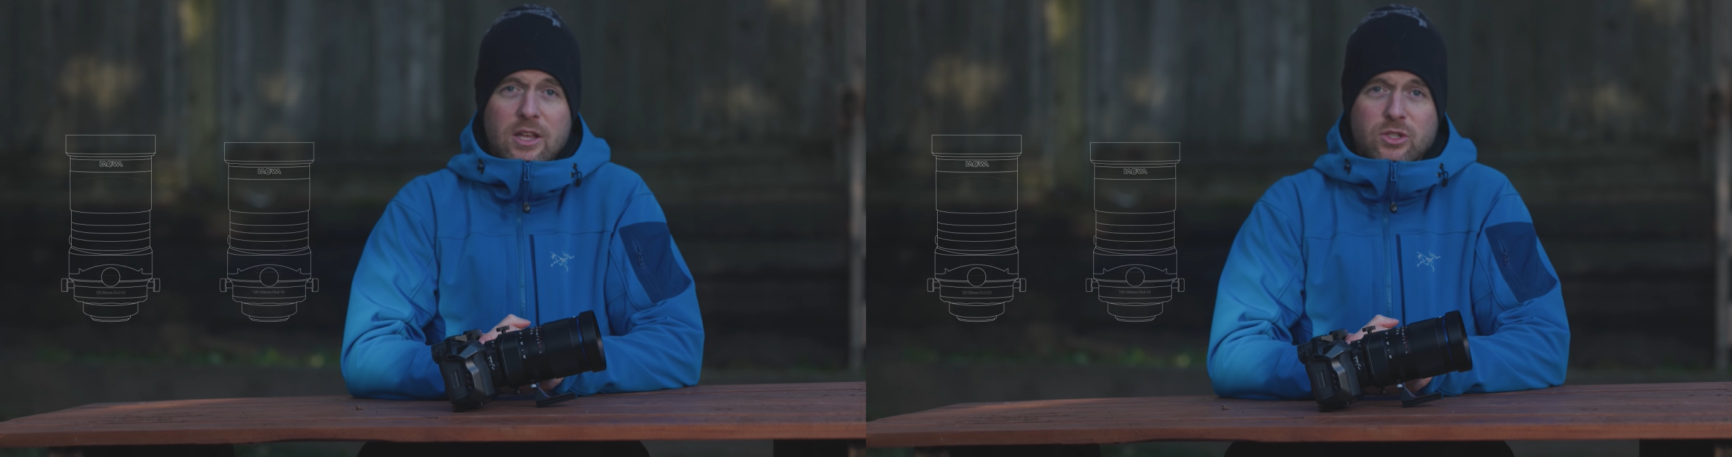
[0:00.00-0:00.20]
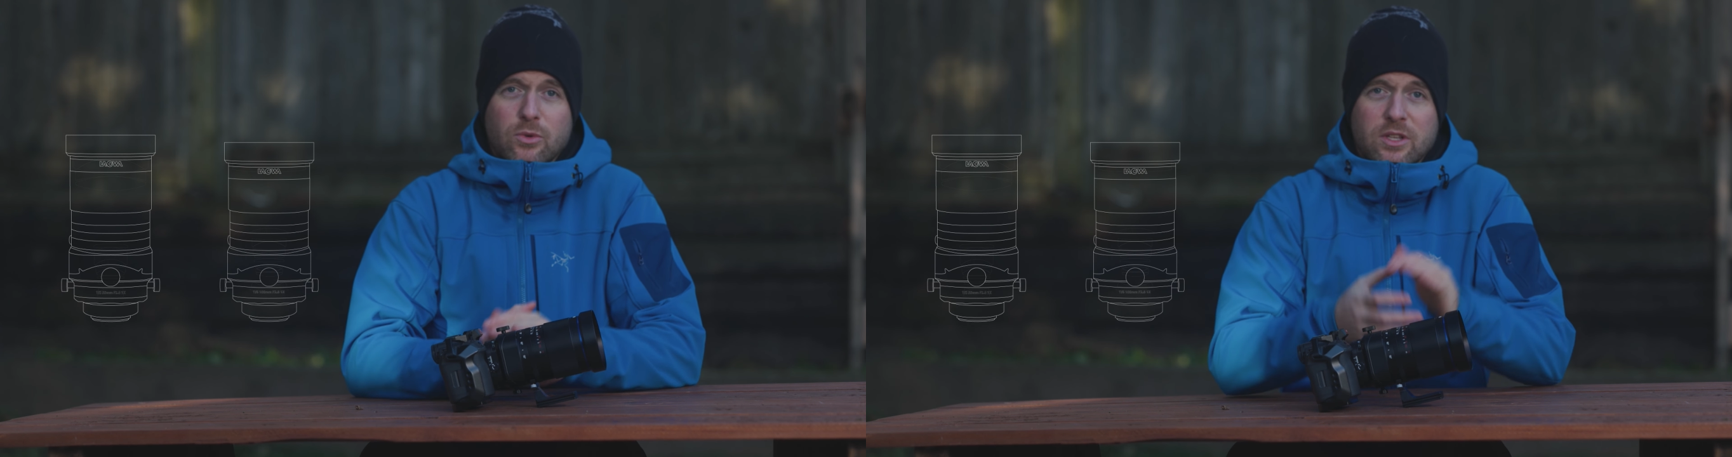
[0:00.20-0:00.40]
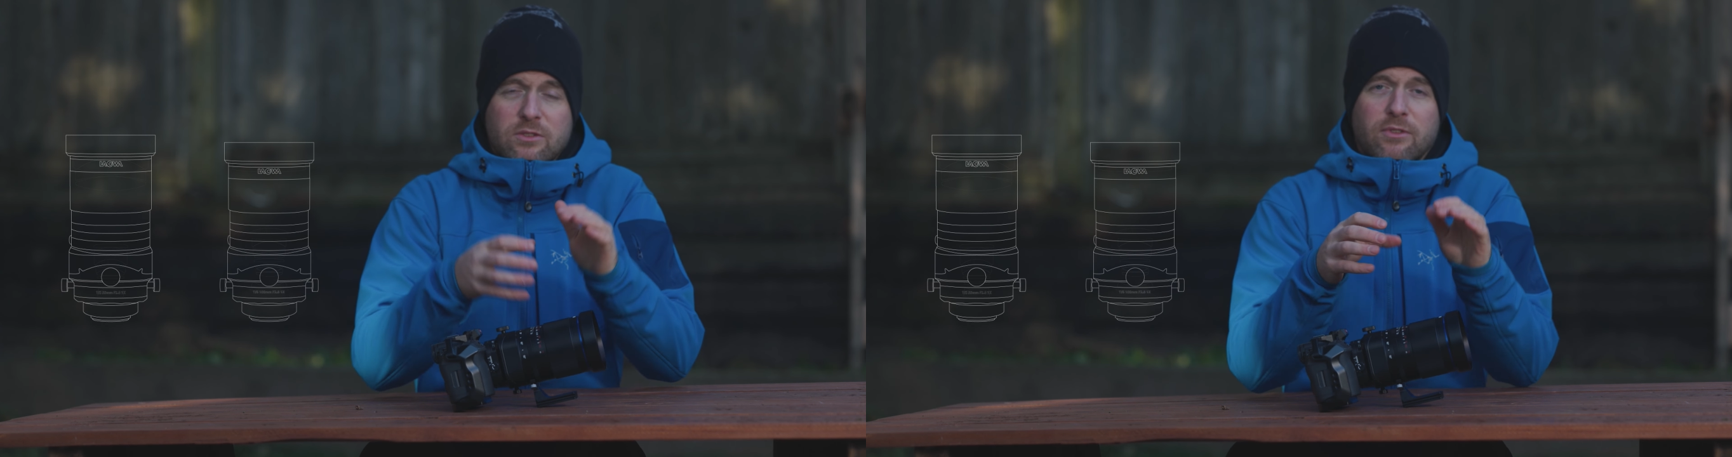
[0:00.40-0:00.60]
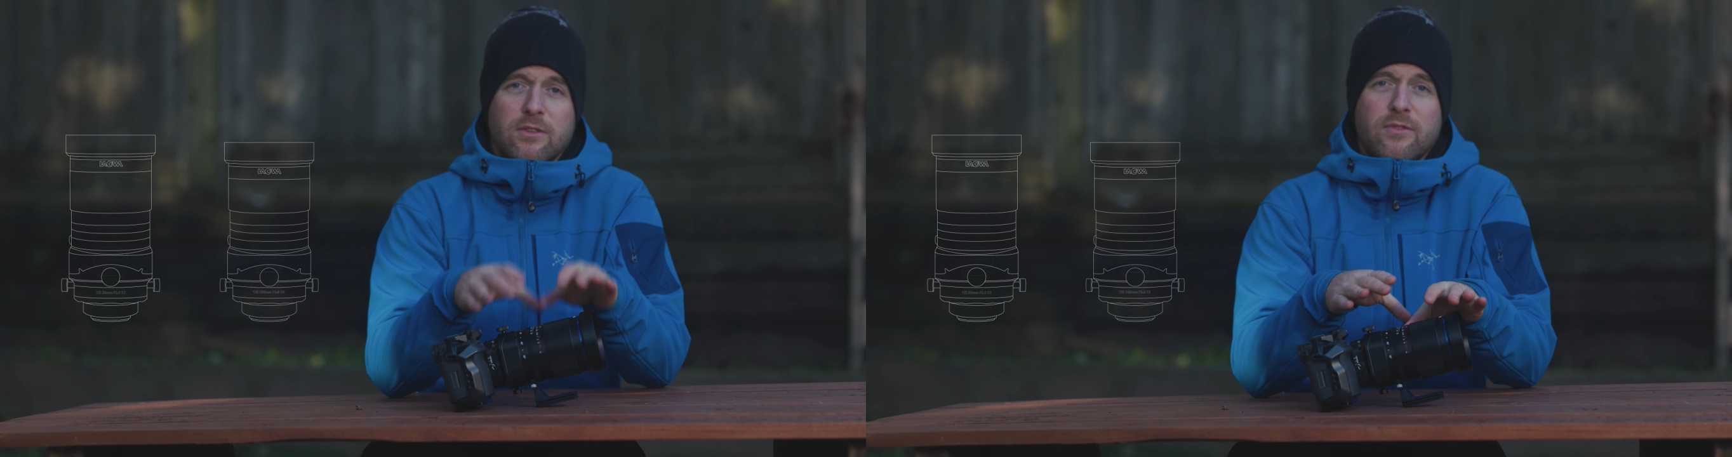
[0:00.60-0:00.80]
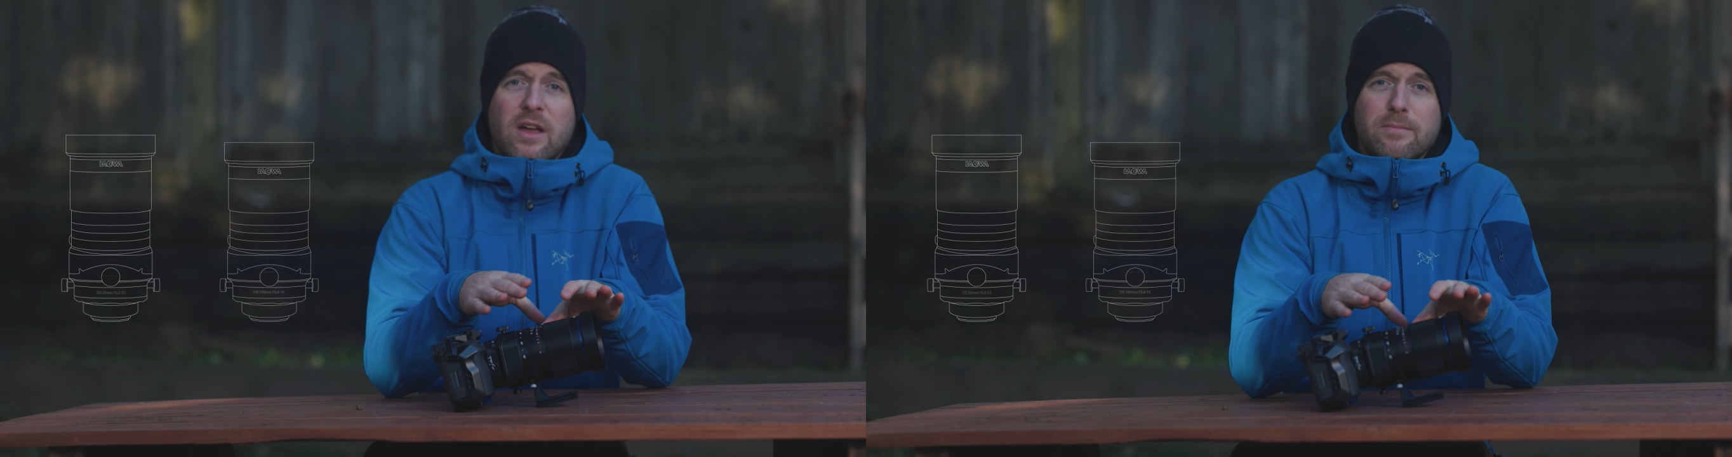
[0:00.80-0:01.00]
So this
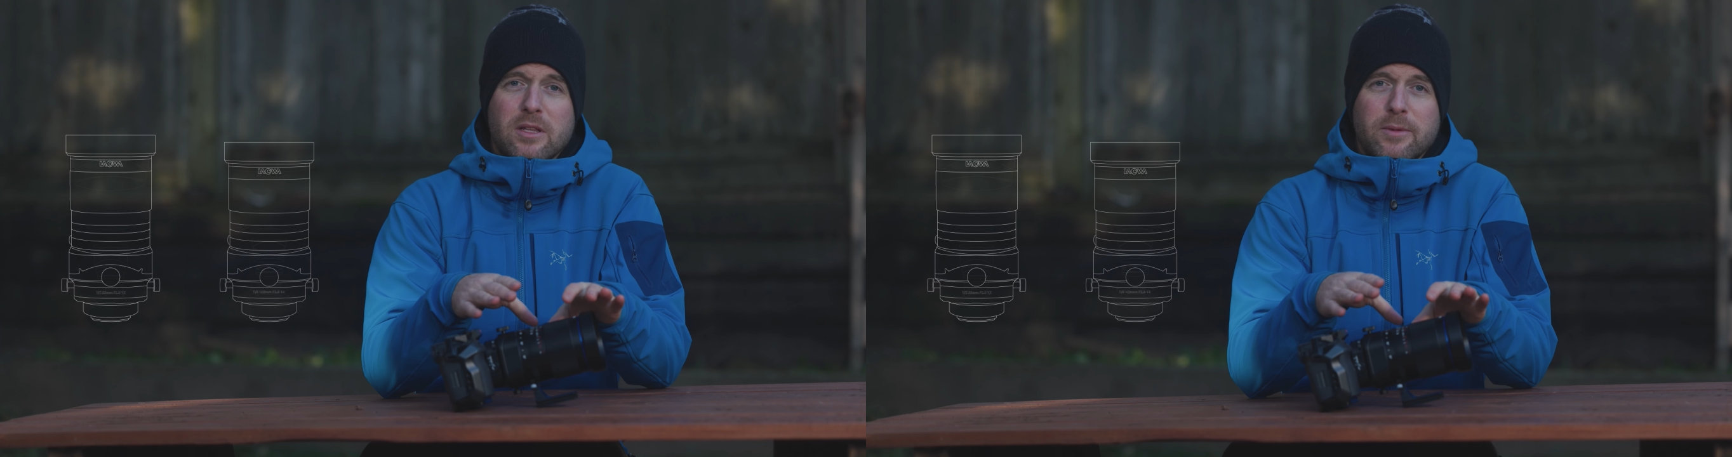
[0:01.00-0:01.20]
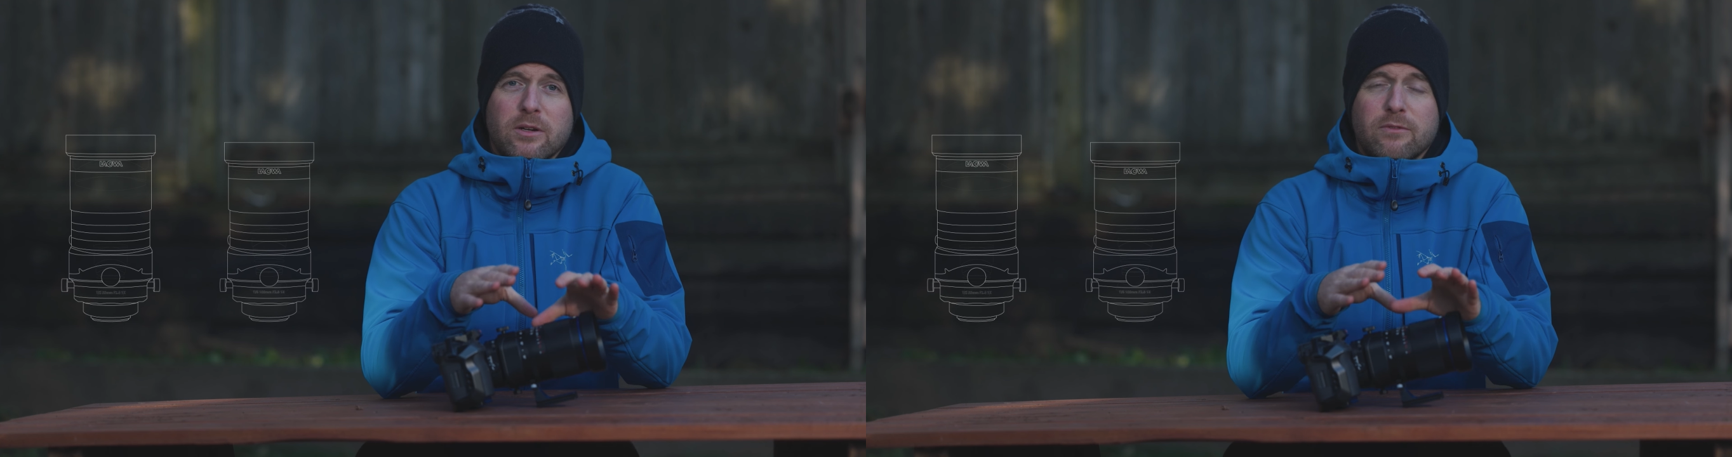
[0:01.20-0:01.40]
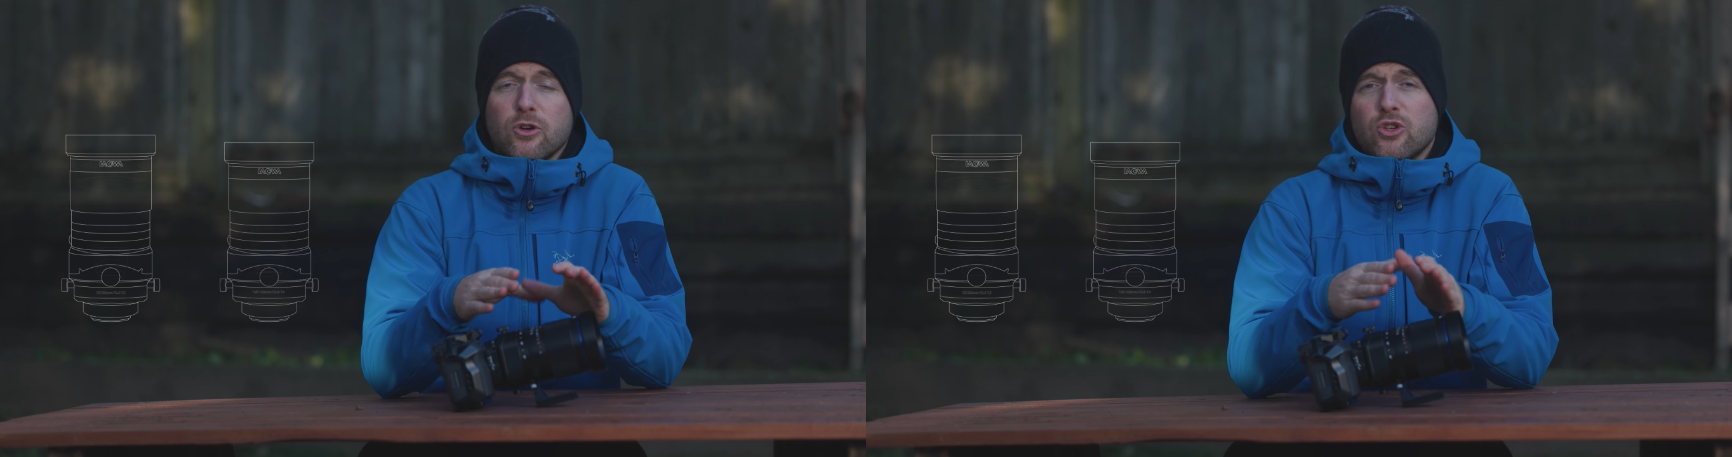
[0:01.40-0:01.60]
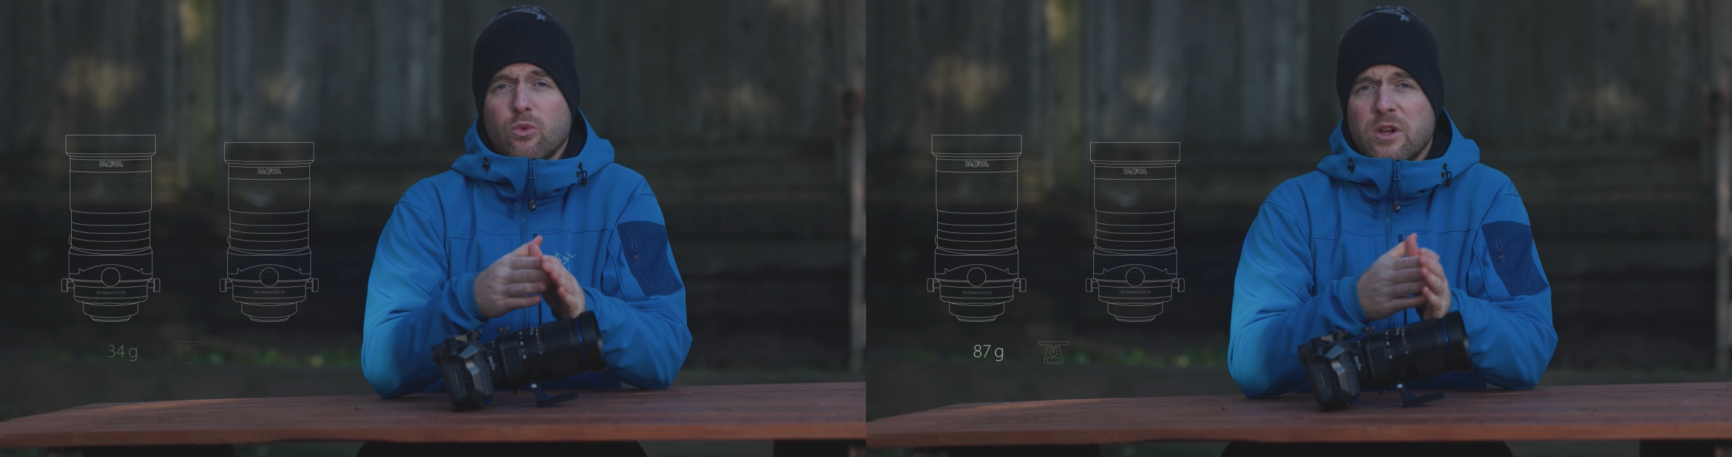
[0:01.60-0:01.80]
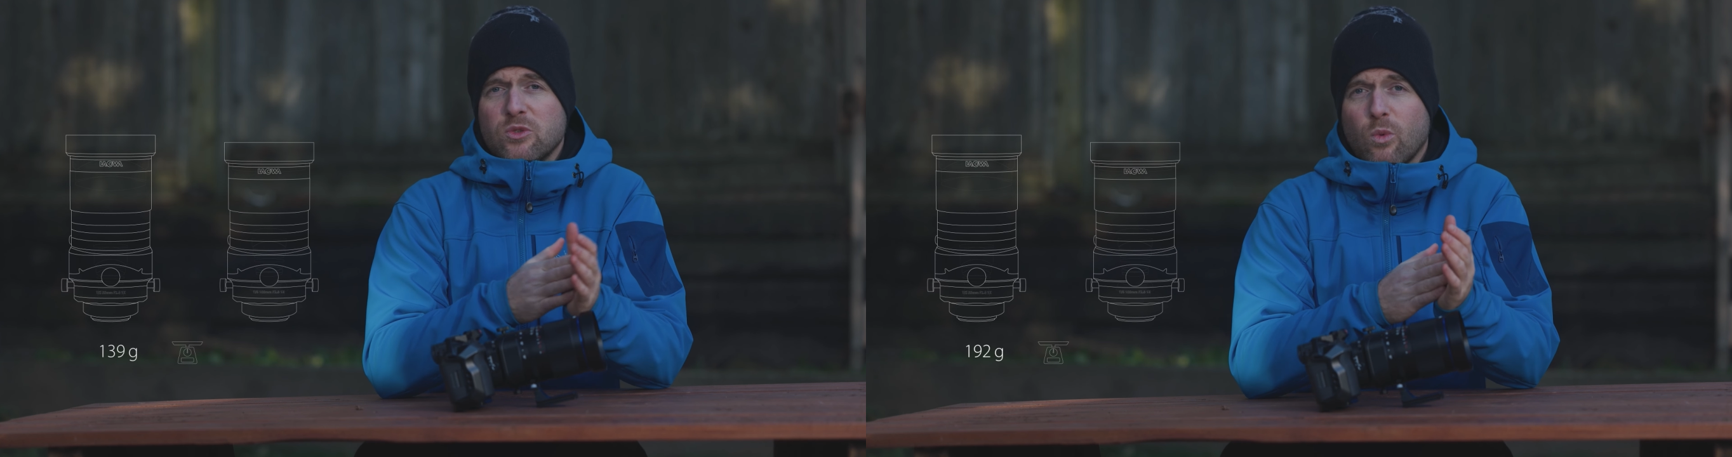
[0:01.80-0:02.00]
55mm version weighs